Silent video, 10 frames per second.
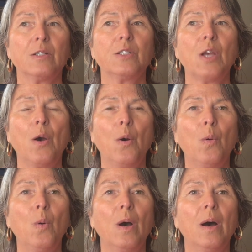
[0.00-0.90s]

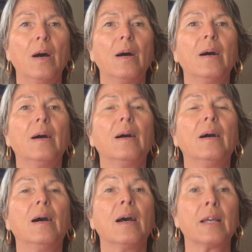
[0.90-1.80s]
So
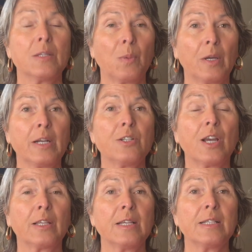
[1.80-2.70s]
because we're going to
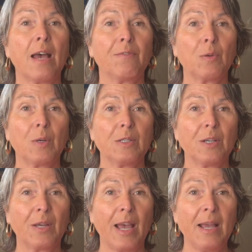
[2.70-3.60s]
check this
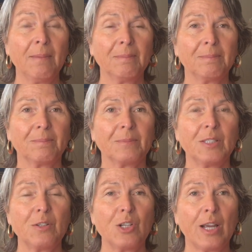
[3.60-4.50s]
afterwards, okay?
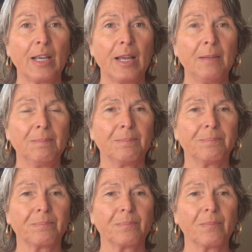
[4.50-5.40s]
So check in.
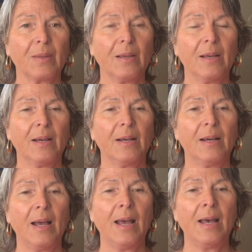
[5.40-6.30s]

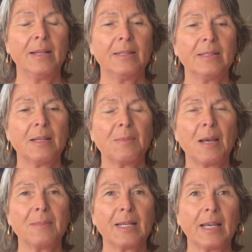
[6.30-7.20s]
And
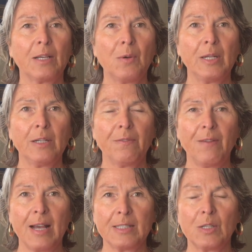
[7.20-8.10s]
sometimes I get going a little
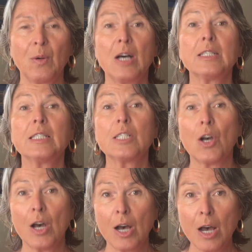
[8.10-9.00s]
fast, so I'll
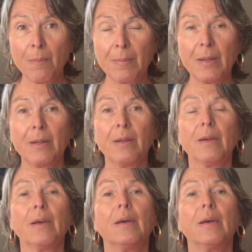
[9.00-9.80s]
stop and